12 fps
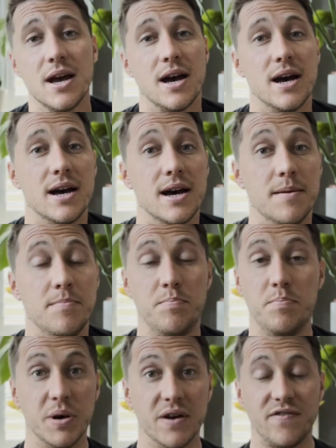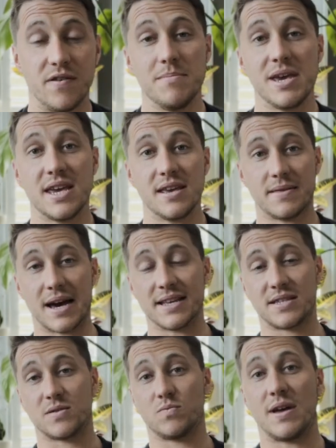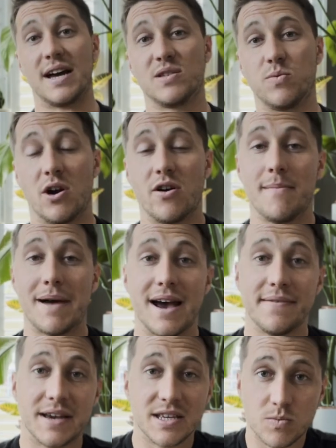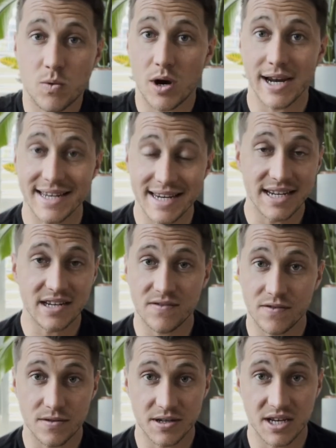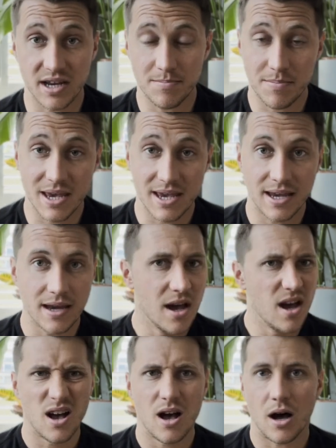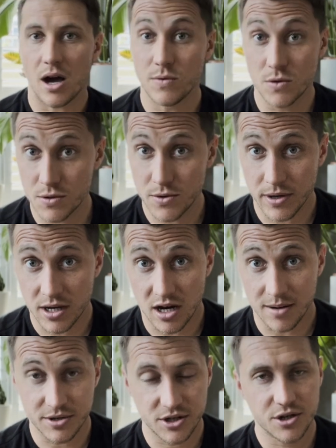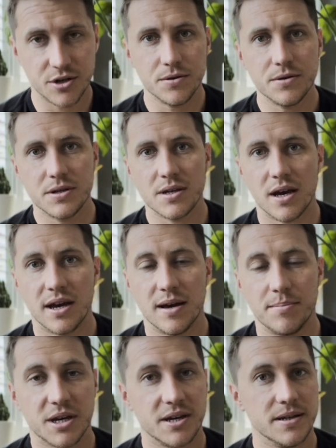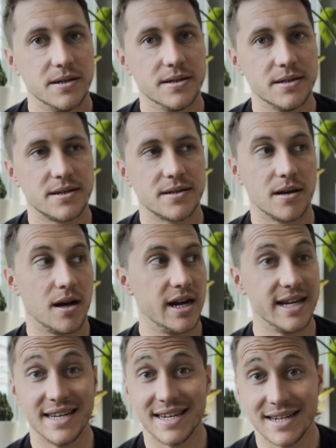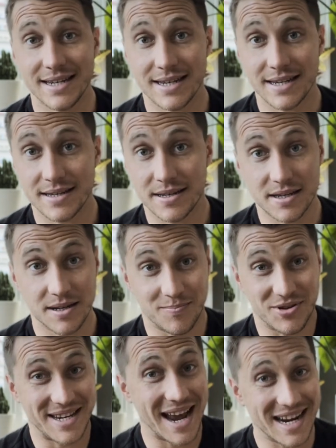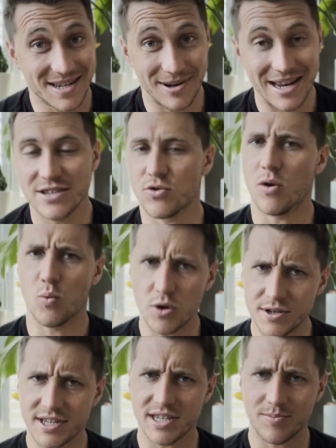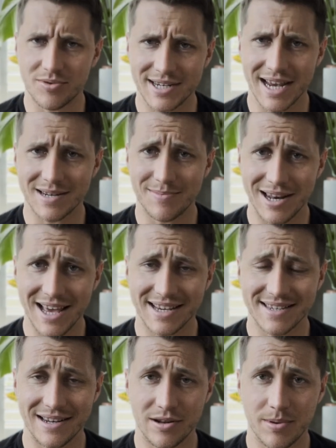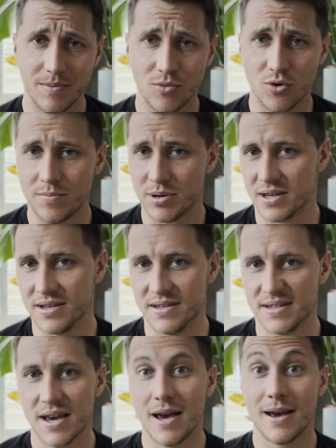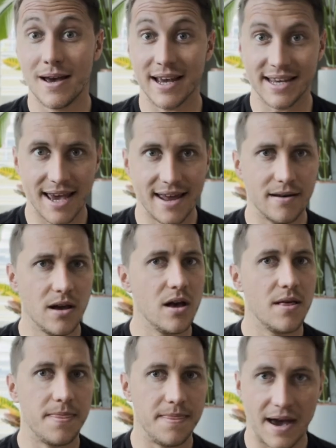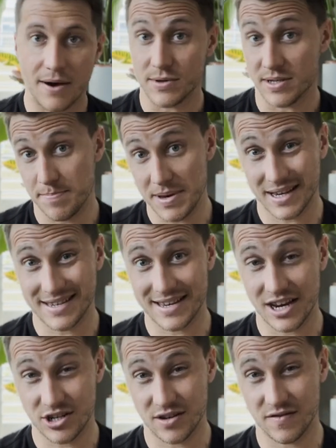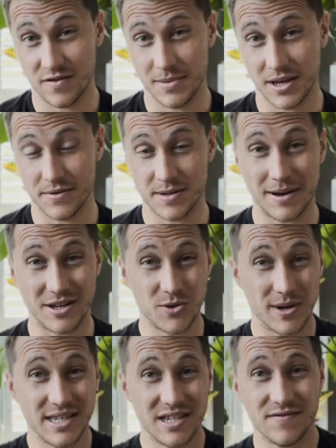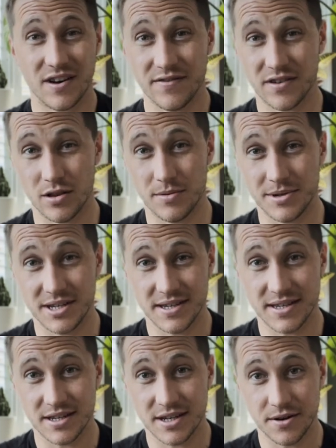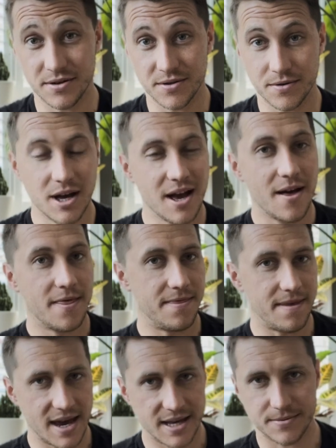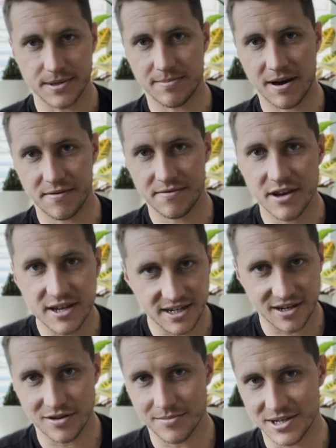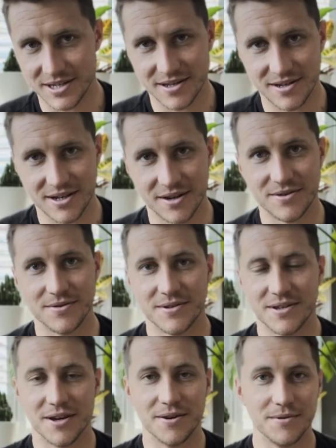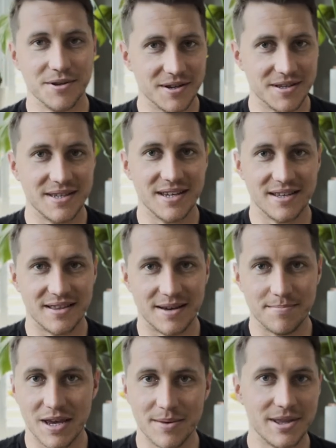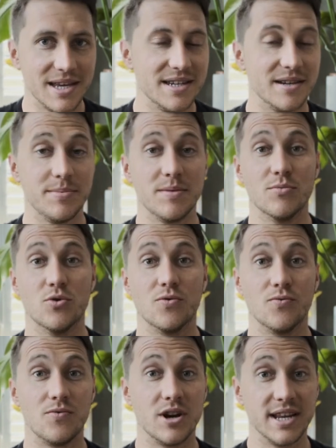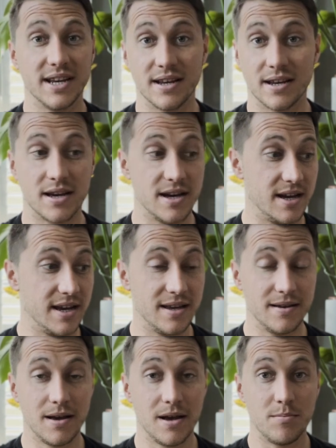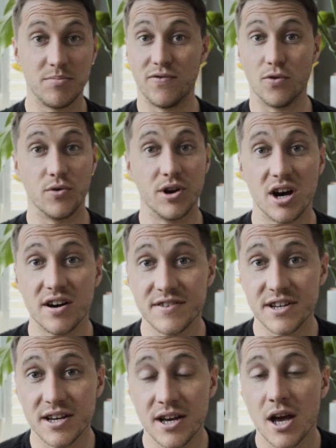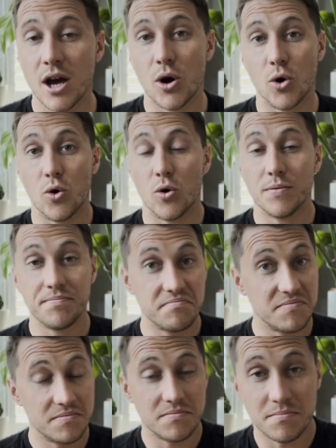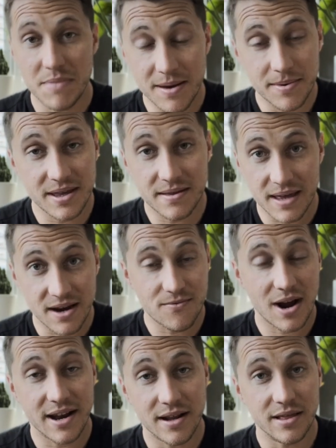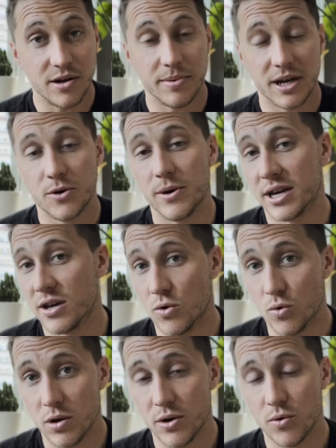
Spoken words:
But for me, that's where I'm at. That's what I need for the time being. I was also in carbon shoes because I needed to protect my legs, or I wanted to protect my legs a little bit more, because again, that was a big session for me. It was about 25 kilometers in total. Theirs was about 30 kilometers in total. So you can see that maybe they did a bit more running before and after, or maybe they ran a little bit quicker all in